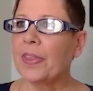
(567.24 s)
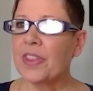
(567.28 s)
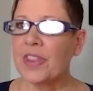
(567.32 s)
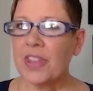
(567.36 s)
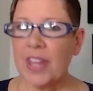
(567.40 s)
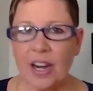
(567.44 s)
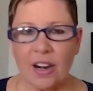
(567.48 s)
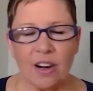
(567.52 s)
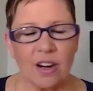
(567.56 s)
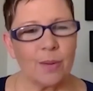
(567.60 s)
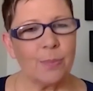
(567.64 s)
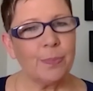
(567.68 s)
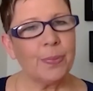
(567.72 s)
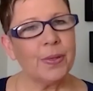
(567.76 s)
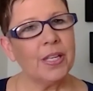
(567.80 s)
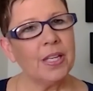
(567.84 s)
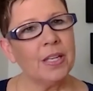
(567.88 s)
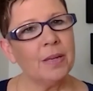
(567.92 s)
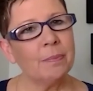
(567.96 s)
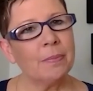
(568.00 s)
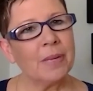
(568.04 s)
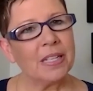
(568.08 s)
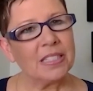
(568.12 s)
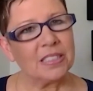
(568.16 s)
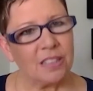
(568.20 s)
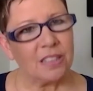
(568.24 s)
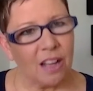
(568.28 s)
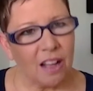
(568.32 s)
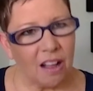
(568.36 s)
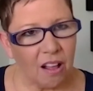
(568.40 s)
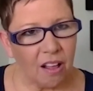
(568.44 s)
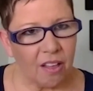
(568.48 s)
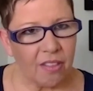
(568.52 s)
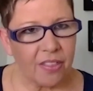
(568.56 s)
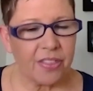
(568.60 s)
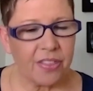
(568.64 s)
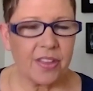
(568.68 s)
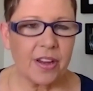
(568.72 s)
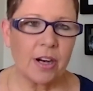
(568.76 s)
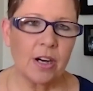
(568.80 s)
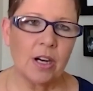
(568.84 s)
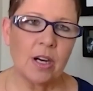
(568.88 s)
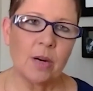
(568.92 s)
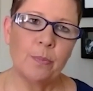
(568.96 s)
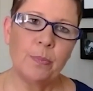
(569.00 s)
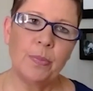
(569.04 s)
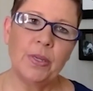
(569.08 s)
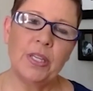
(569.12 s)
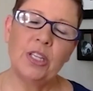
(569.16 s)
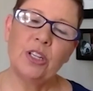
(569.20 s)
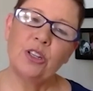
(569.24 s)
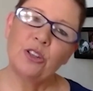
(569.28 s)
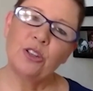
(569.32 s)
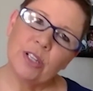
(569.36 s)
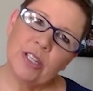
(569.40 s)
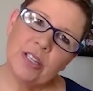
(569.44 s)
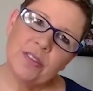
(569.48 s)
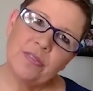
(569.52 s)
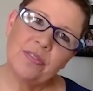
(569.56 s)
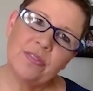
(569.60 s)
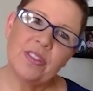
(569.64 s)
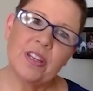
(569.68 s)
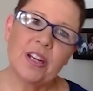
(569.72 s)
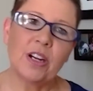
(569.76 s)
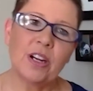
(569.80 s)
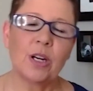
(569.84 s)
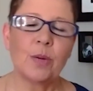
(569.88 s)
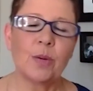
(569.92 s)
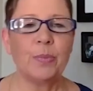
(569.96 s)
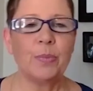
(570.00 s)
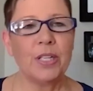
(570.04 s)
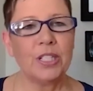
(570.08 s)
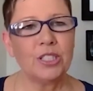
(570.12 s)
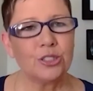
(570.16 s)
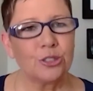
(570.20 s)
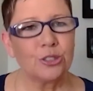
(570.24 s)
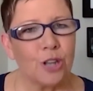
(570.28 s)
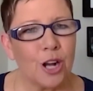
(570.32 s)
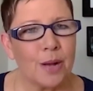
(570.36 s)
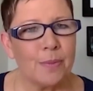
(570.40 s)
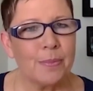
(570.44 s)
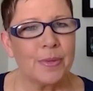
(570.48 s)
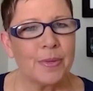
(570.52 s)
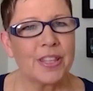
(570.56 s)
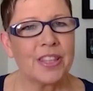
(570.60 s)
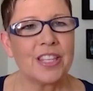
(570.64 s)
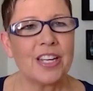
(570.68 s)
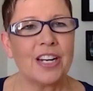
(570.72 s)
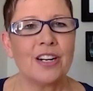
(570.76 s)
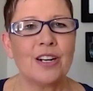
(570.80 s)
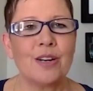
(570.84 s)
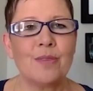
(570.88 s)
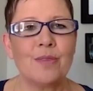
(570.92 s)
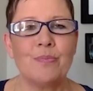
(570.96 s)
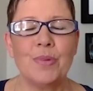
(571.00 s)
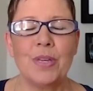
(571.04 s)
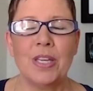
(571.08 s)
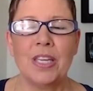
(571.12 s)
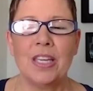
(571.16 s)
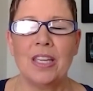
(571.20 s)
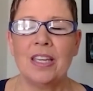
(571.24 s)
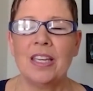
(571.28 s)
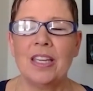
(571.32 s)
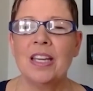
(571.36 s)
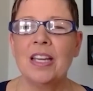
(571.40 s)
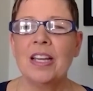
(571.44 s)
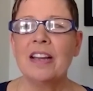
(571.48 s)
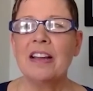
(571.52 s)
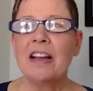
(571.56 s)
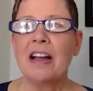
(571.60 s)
therapy, mental health therapy, grief therapy, trauma therapy,